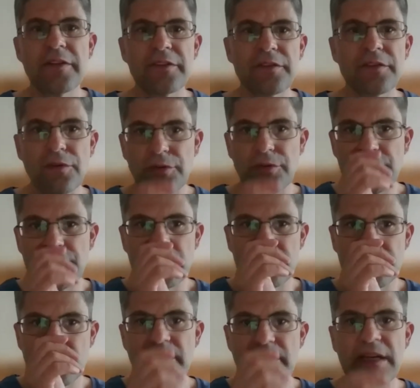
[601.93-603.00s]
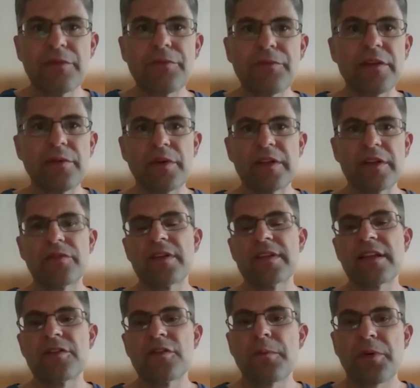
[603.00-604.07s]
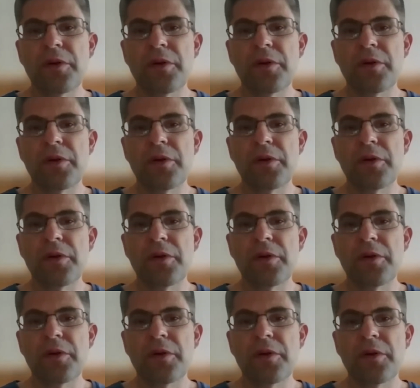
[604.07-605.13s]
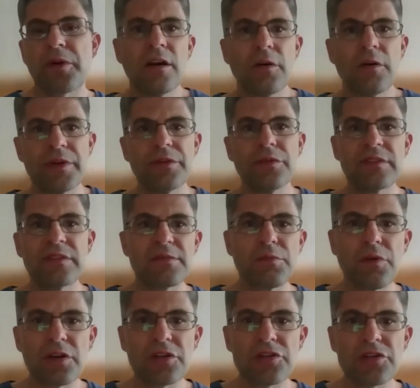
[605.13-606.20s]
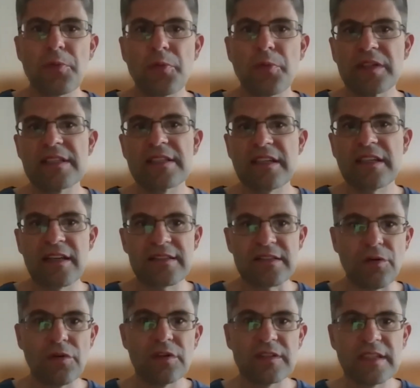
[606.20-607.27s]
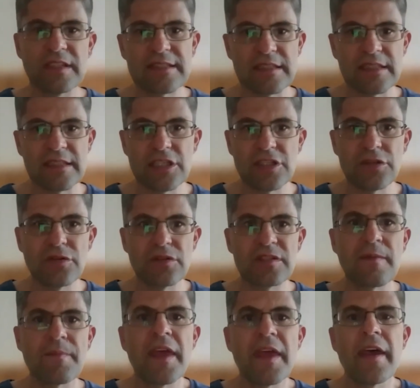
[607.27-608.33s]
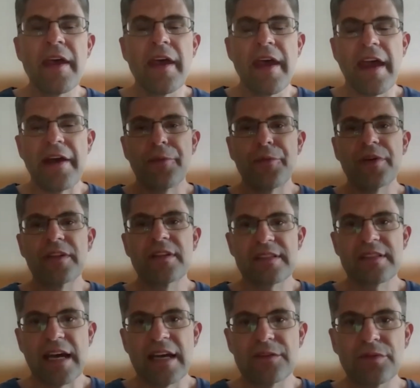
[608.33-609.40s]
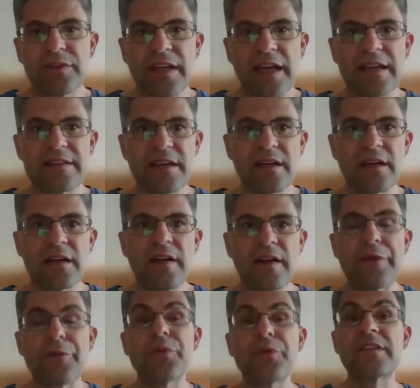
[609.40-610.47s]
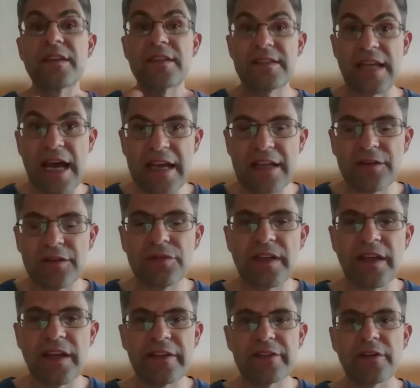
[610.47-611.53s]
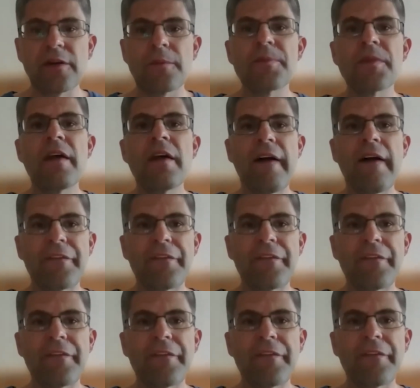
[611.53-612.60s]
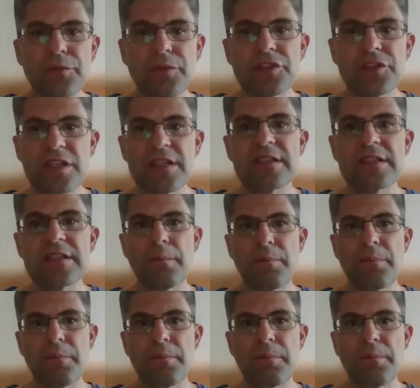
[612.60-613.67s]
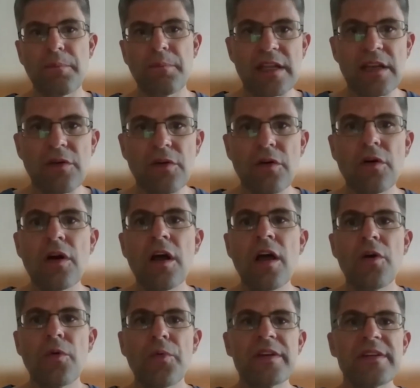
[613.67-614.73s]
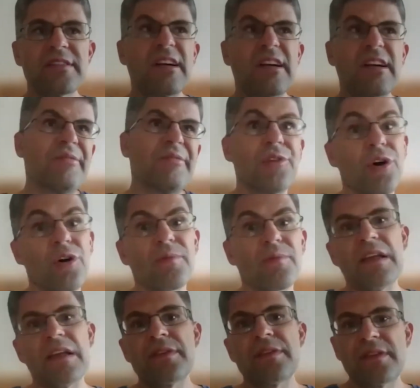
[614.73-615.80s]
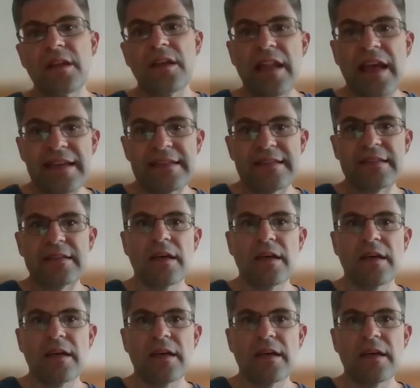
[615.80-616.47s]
So normally when there is a new project, we do this workshop, we discuss all these issues, and we decide together and we design together a token which is compliant with the law, with the normally with the less